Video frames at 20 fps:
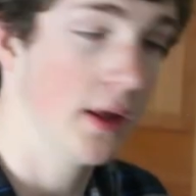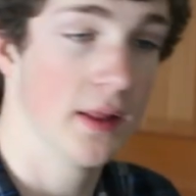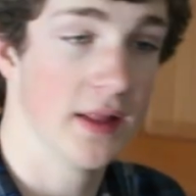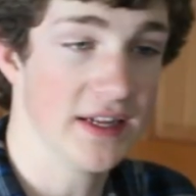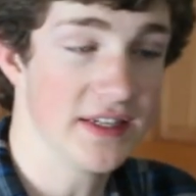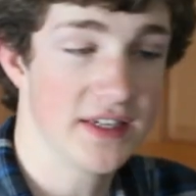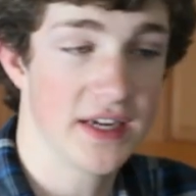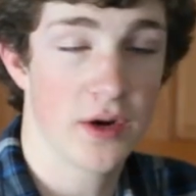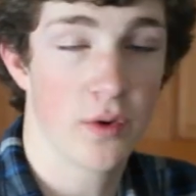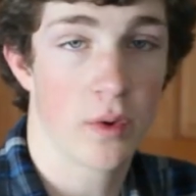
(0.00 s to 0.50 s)

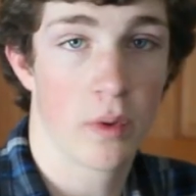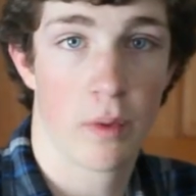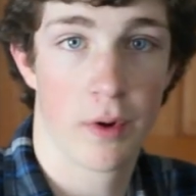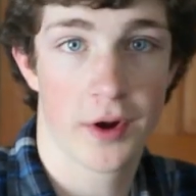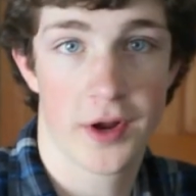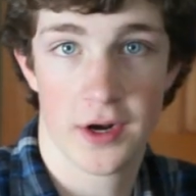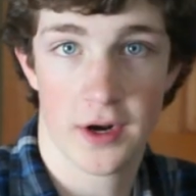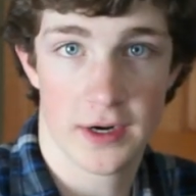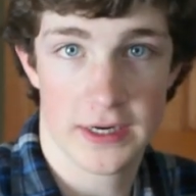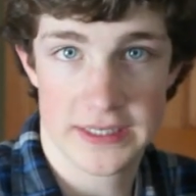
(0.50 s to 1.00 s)
Let's say we're
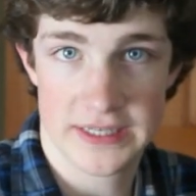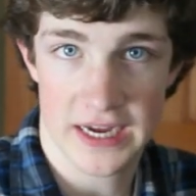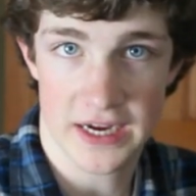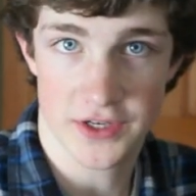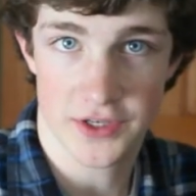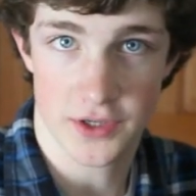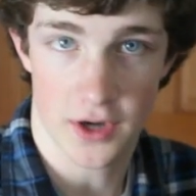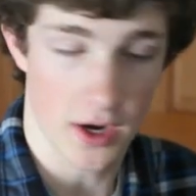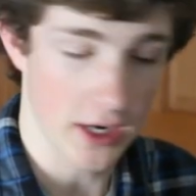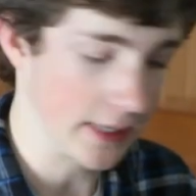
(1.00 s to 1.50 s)
working on a
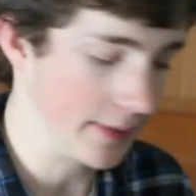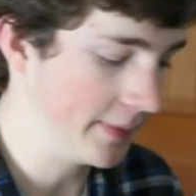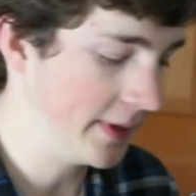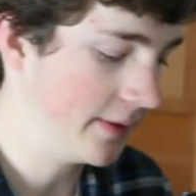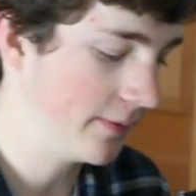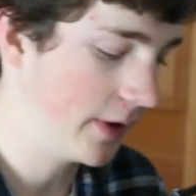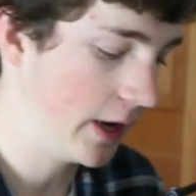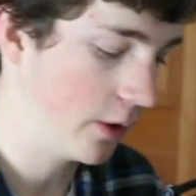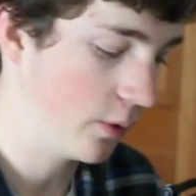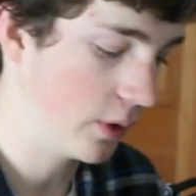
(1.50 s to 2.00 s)
text
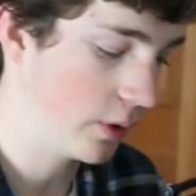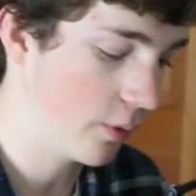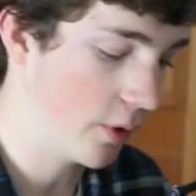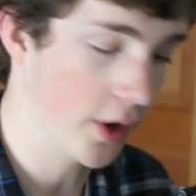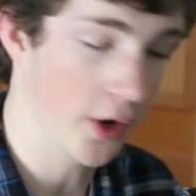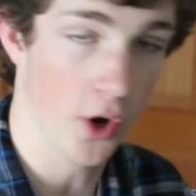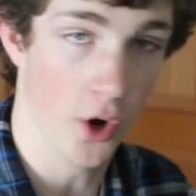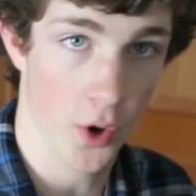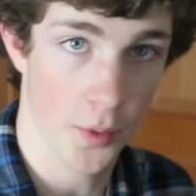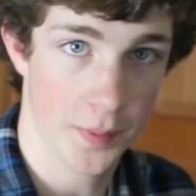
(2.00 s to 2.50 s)
document and we
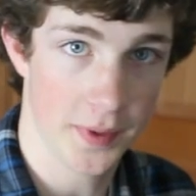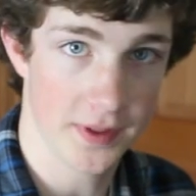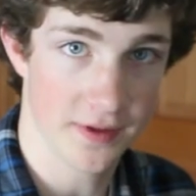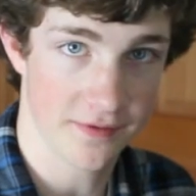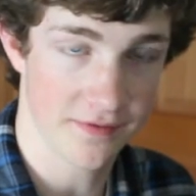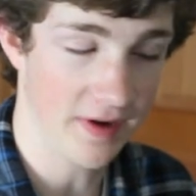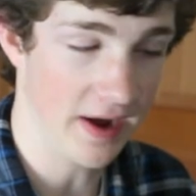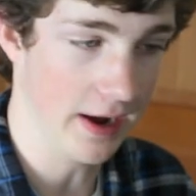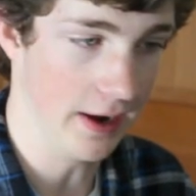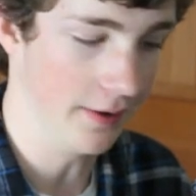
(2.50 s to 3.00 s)
want to open the
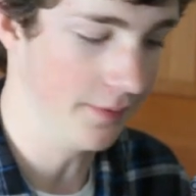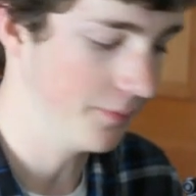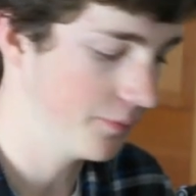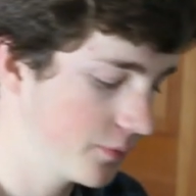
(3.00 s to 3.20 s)
file.